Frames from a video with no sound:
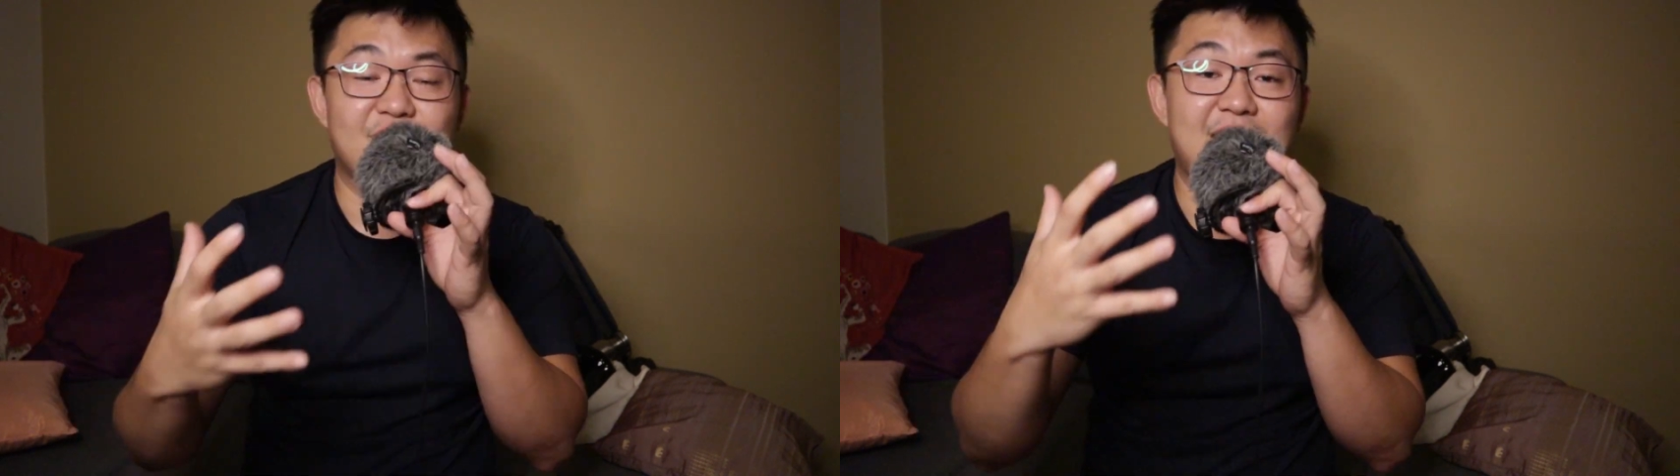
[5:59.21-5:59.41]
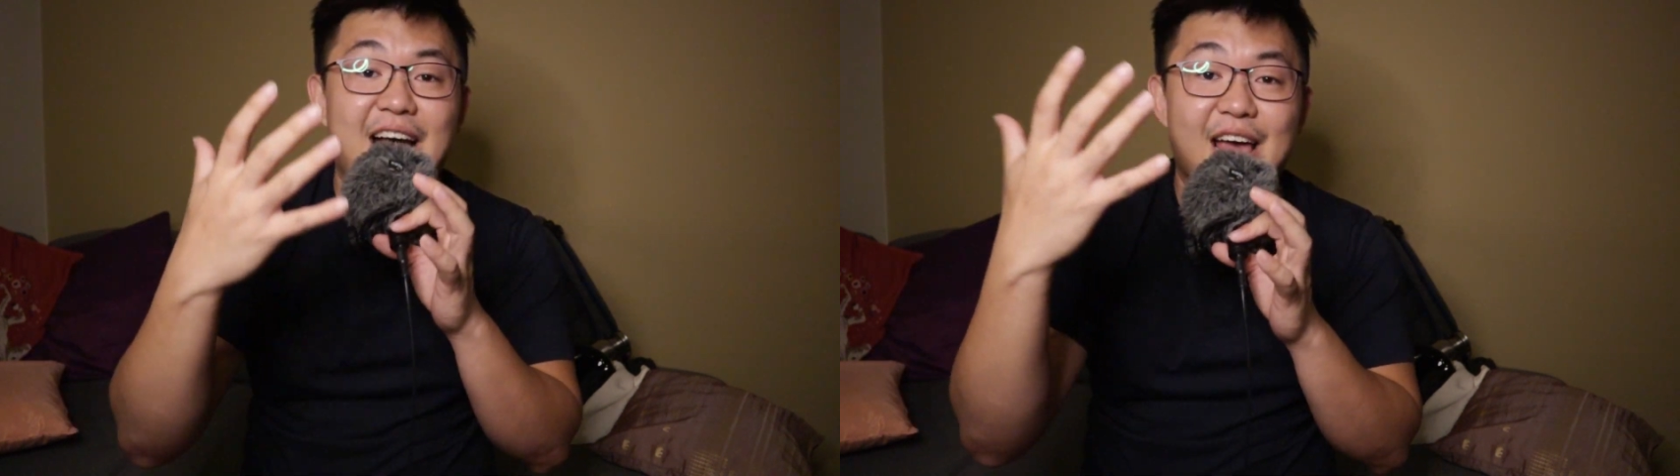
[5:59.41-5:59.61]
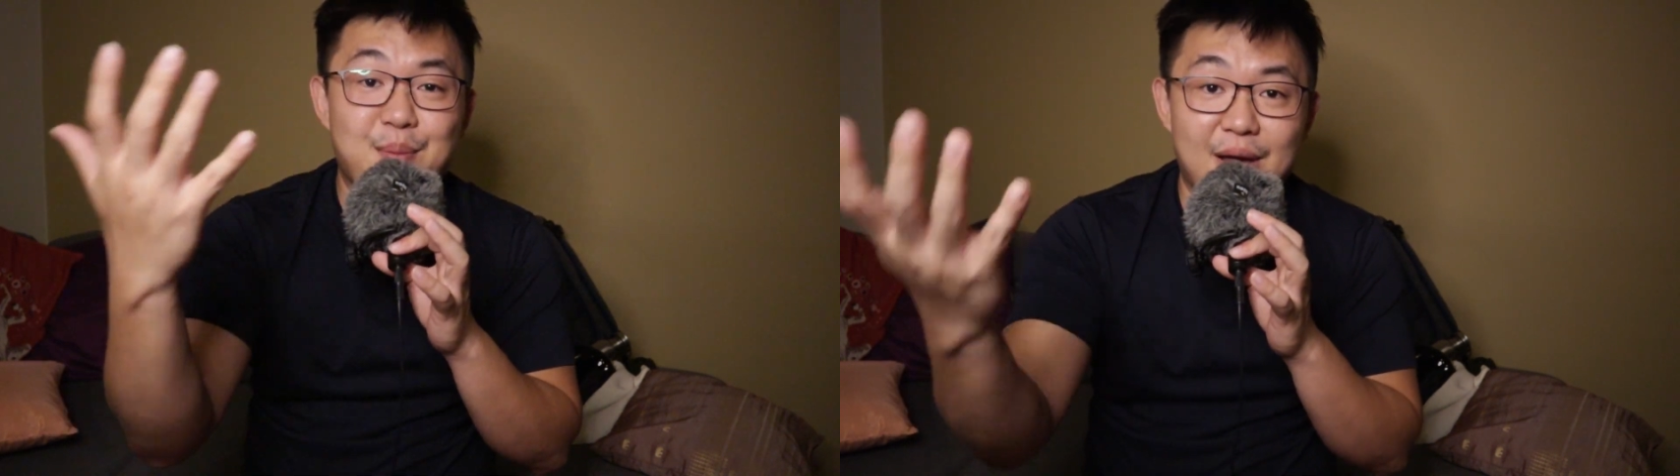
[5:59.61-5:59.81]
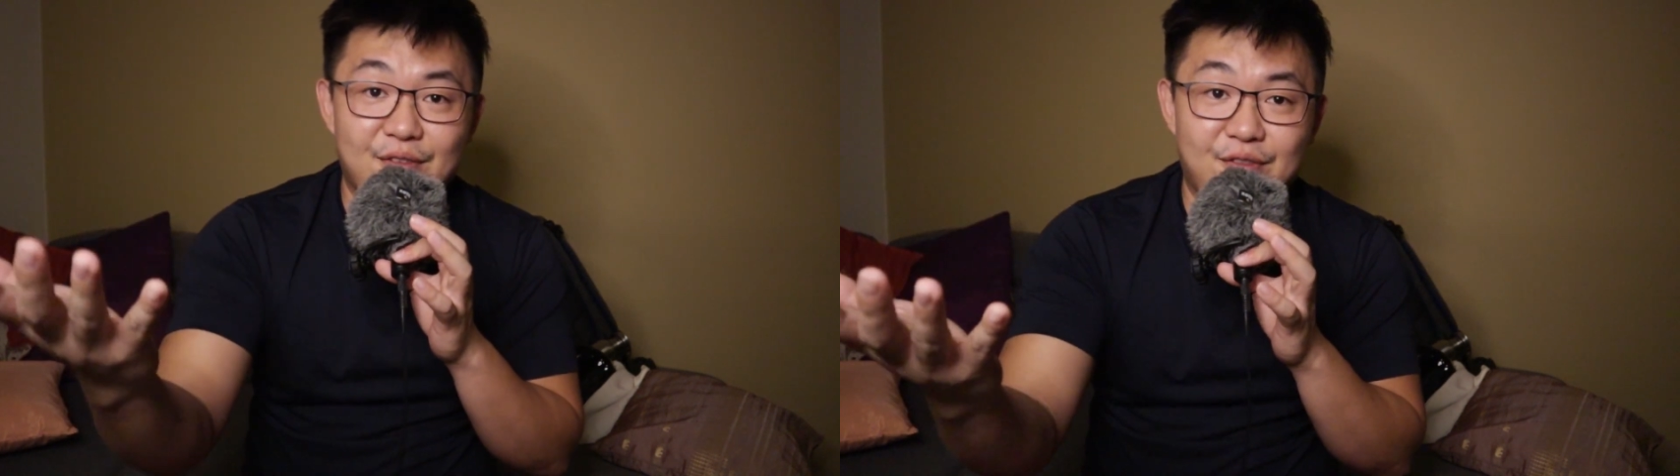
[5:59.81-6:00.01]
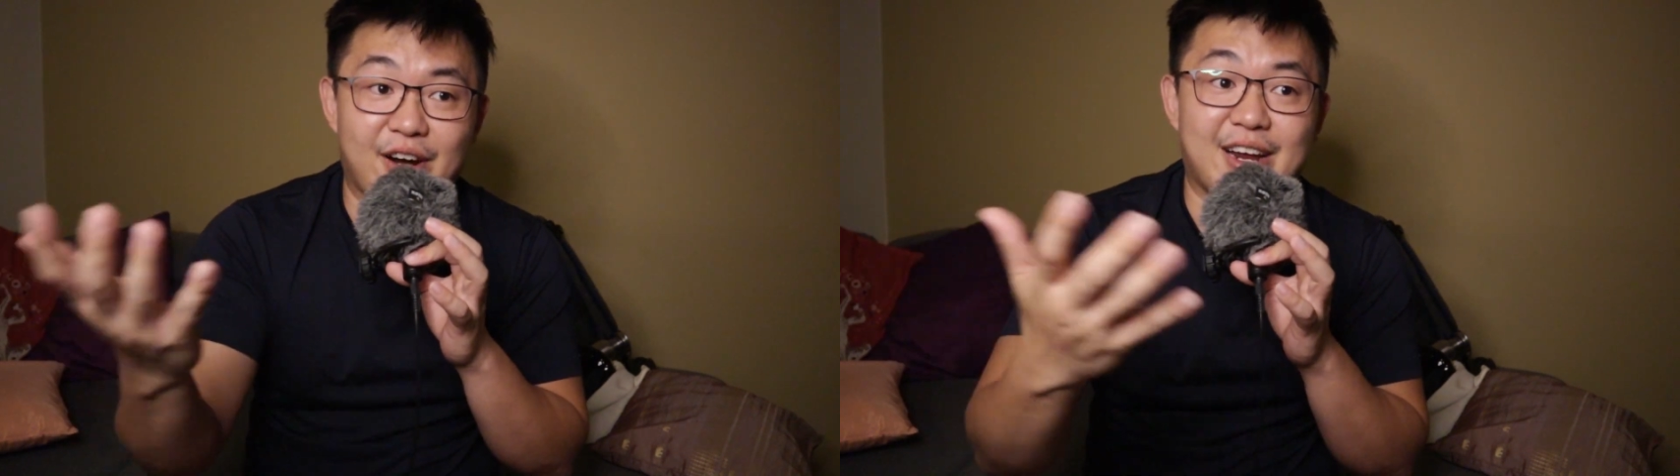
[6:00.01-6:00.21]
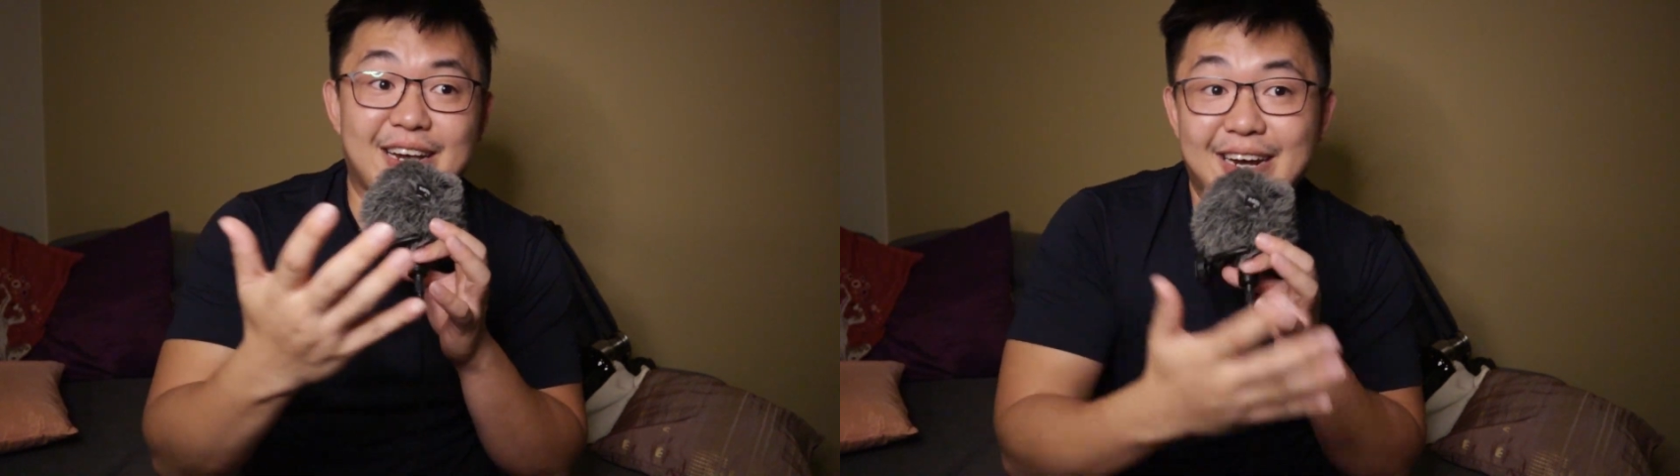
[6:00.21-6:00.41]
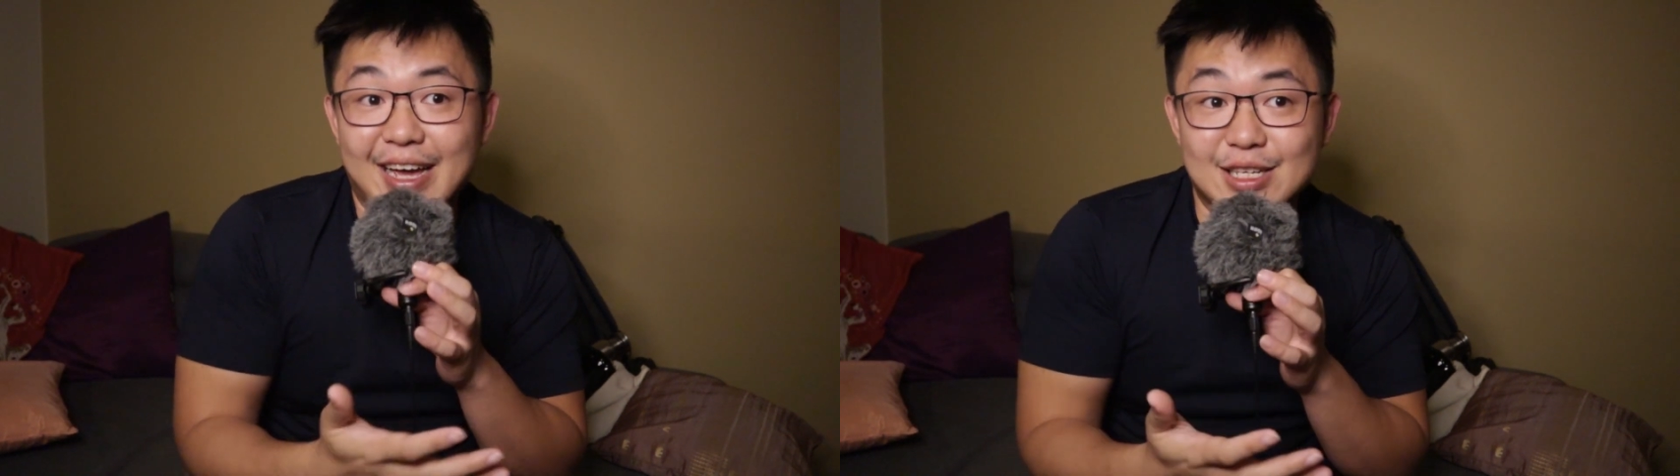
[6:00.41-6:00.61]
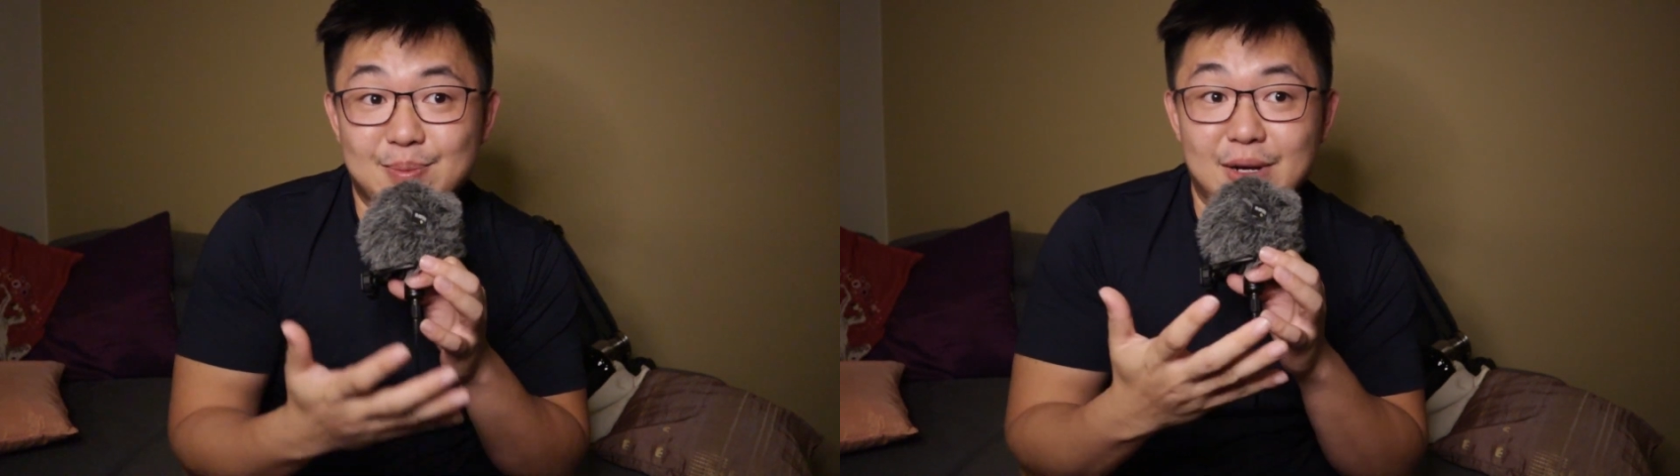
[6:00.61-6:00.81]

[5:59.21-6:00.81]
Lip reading: Even IMF recognized